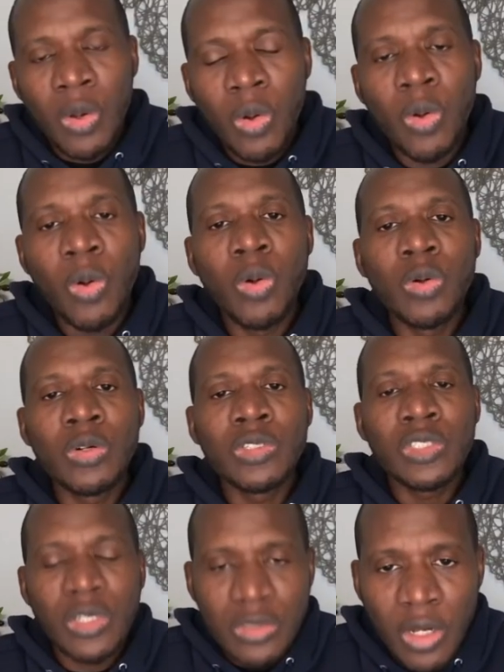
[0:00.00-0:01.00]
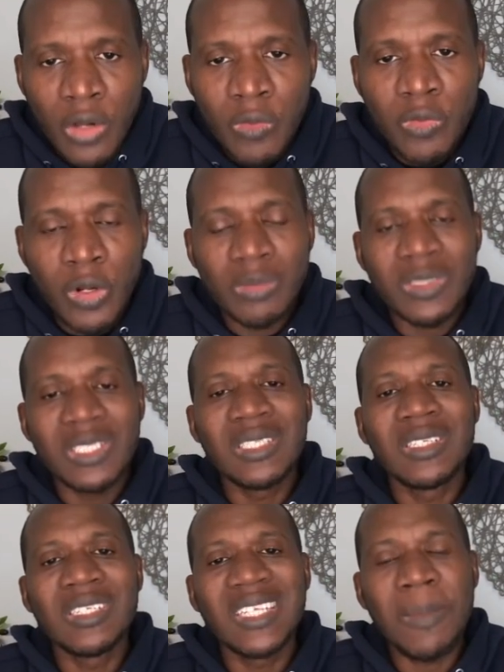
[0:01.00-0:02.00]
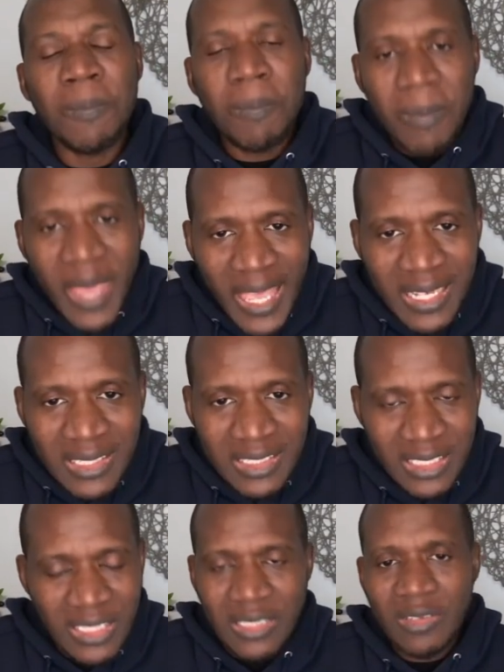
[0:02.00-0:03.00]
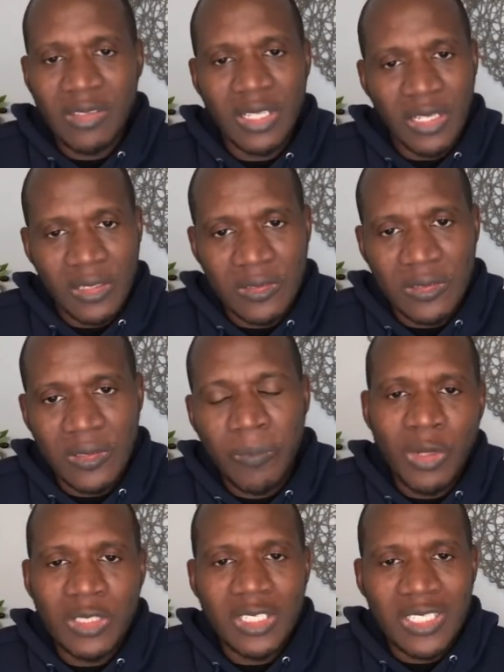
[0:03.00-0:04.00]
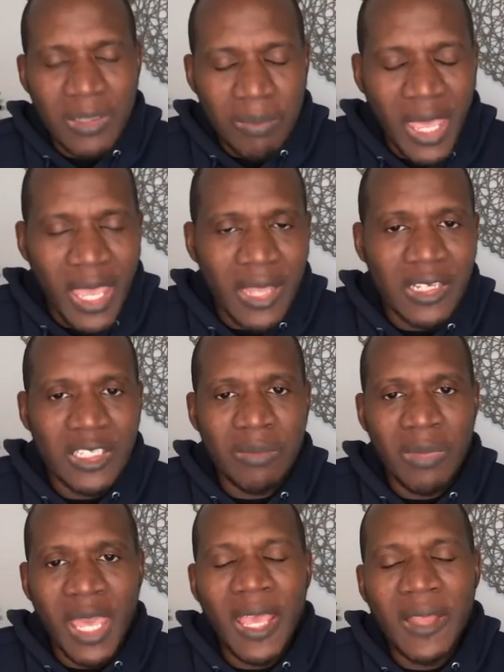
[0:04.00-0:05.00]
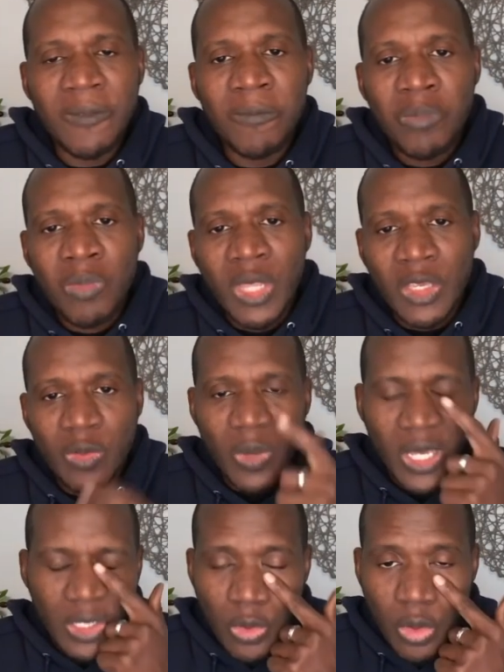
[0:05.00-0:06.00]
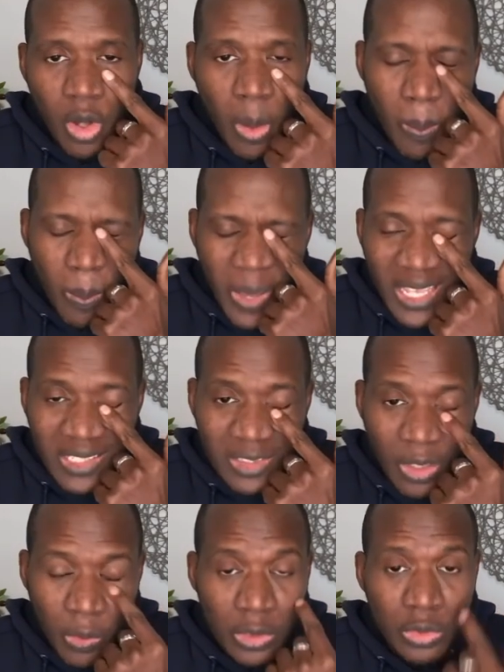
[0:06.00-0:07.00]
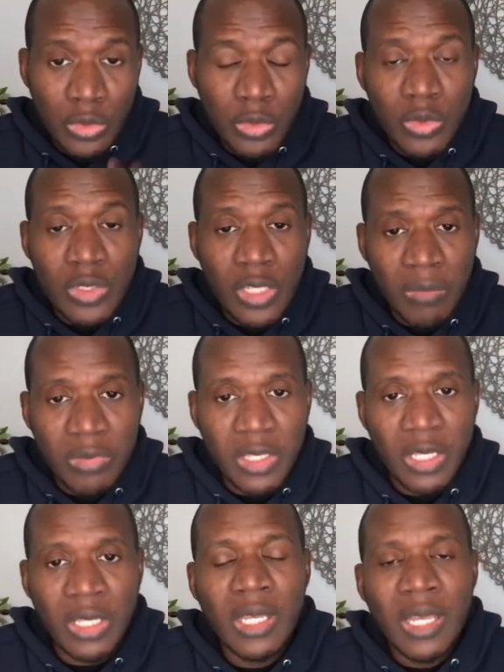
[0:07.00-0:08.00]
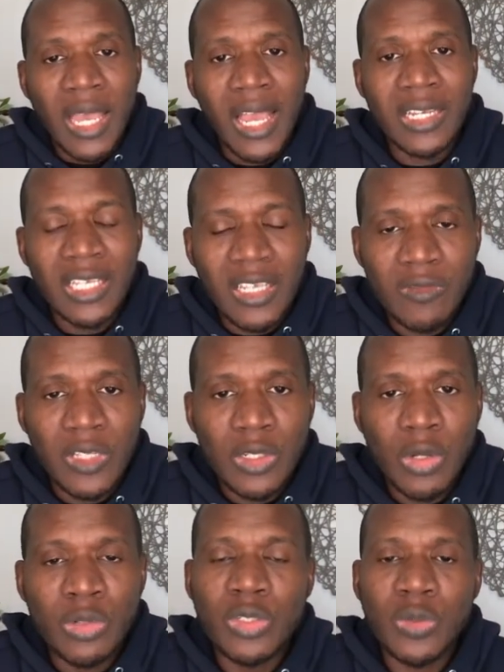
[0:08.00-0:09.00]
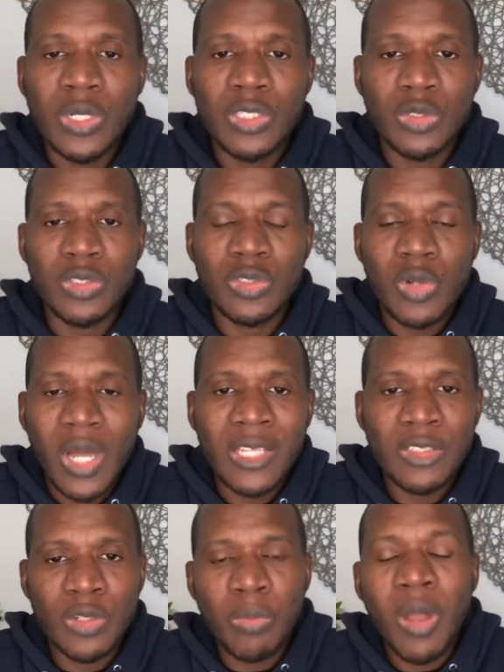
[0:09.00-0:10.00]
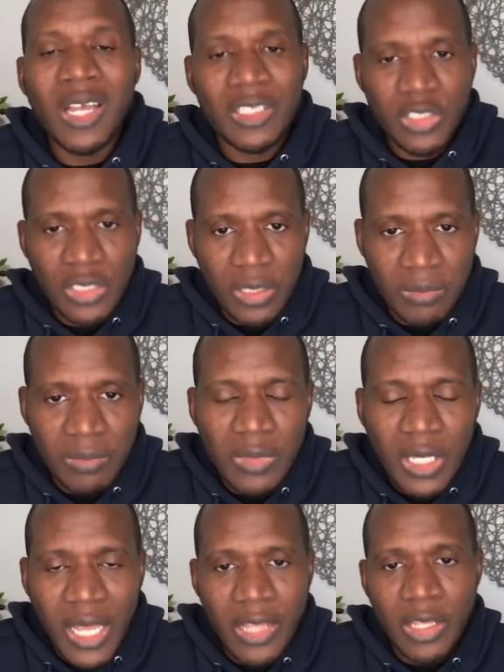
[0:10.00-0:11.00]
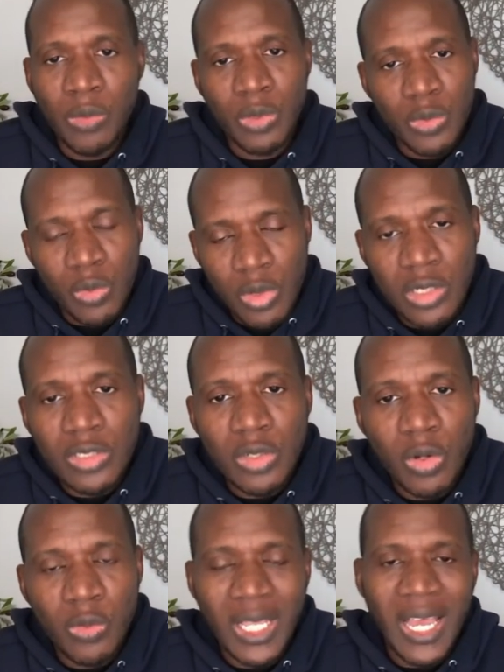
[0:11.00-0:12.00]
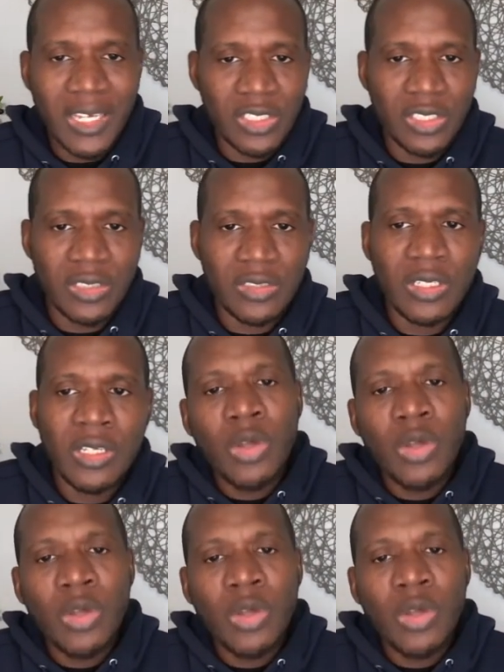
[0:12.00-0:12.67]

Hold your tongue from demanding things. What's a demand? A demand is when you command someone to do something, and if they don't do it, you try to punish them, either with words or with actions.